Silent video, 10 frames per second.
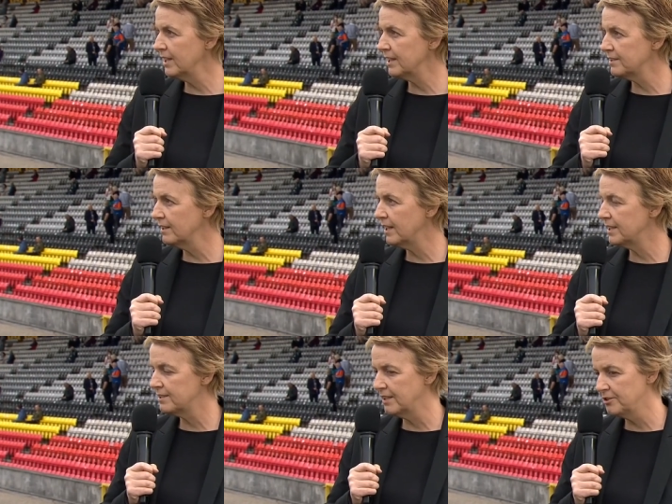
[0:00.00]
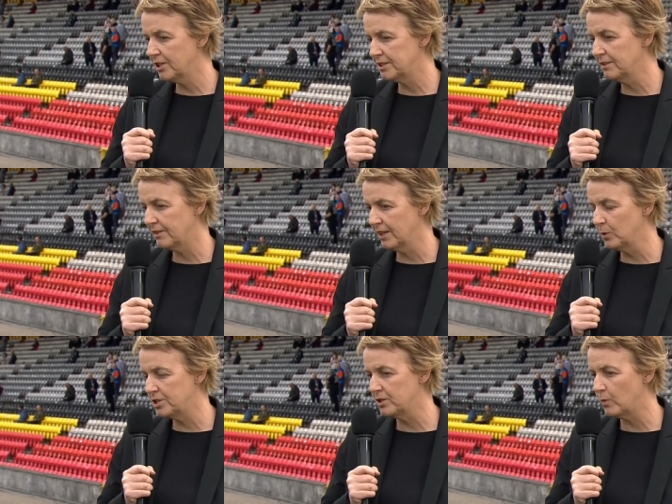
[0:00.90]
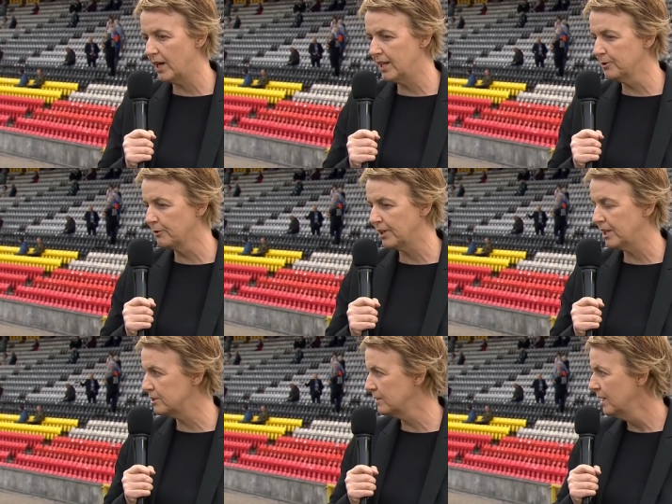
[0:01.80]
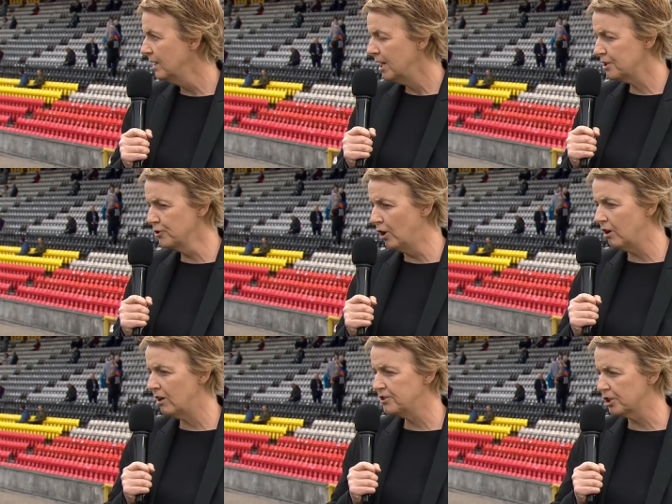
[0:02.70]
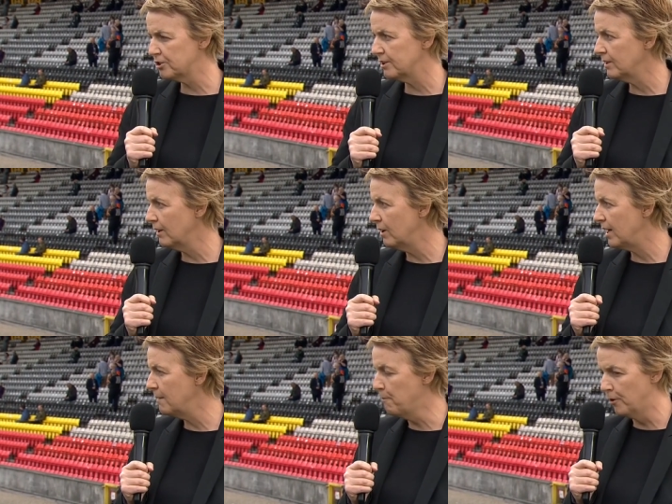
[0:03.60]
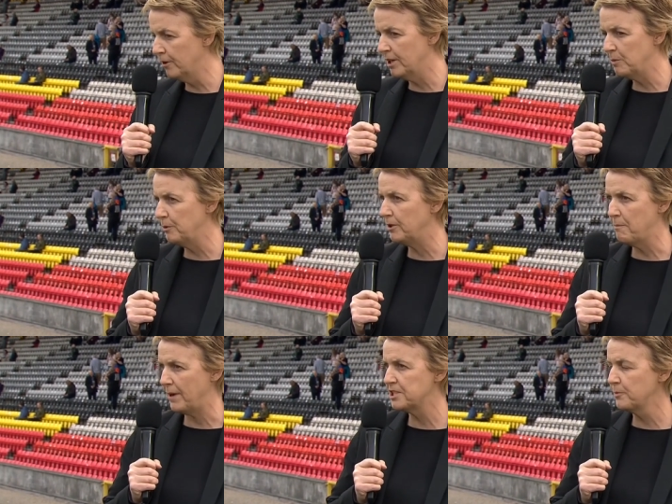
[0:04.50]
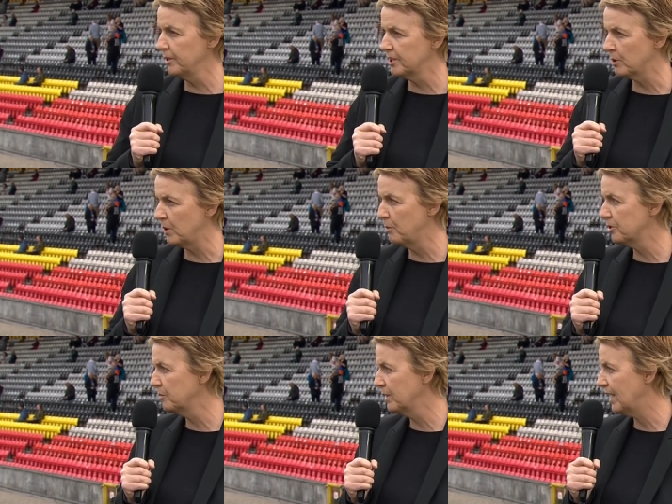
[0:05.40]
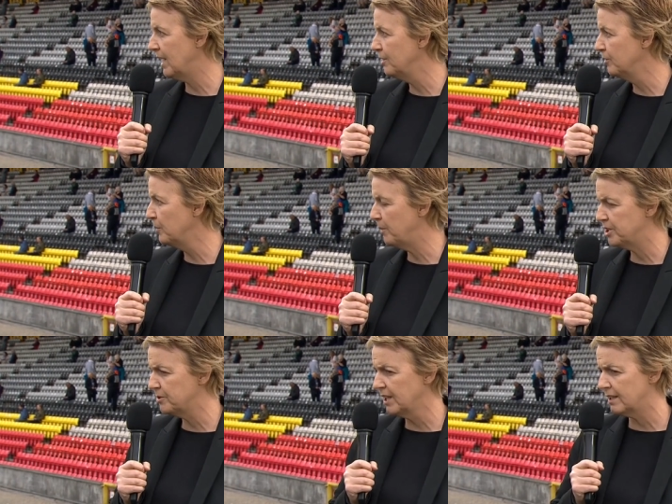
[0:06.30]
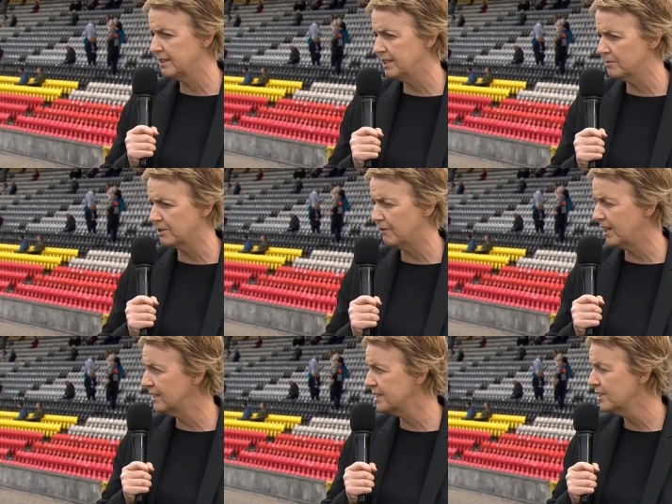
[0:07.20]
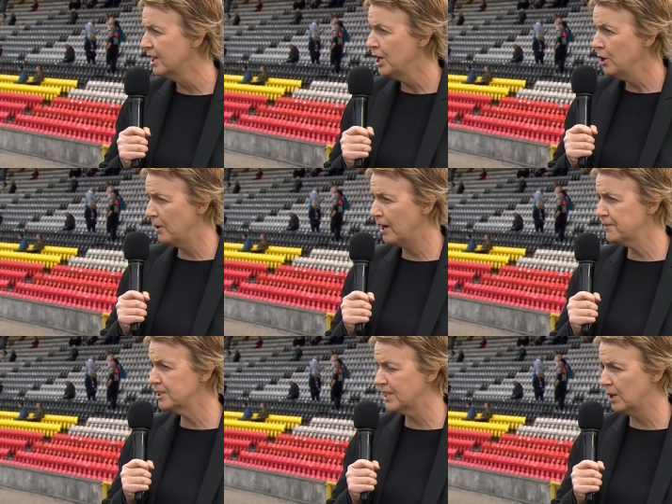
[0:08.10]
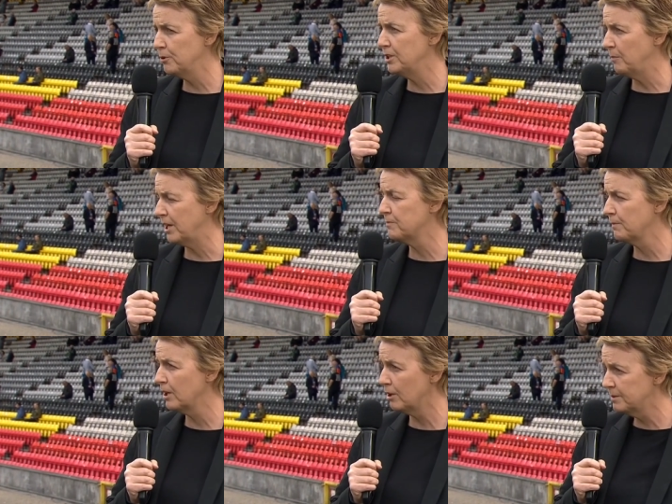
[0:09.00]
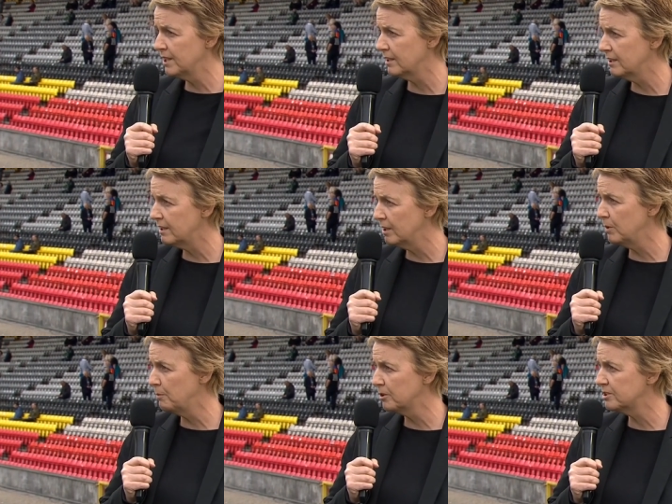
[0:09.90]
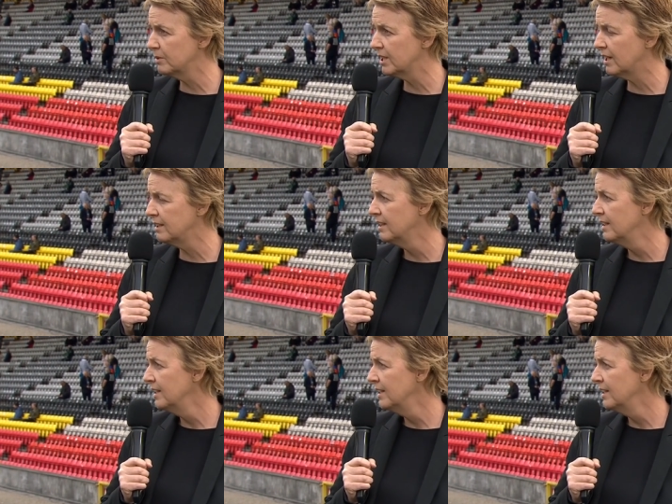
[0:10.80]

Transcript: That's the interesting thing, which is why I don't think it's not just important that we put the best players that we possibly can on the pitch in terms of finance. We have to start putting the best club together that we possibly can.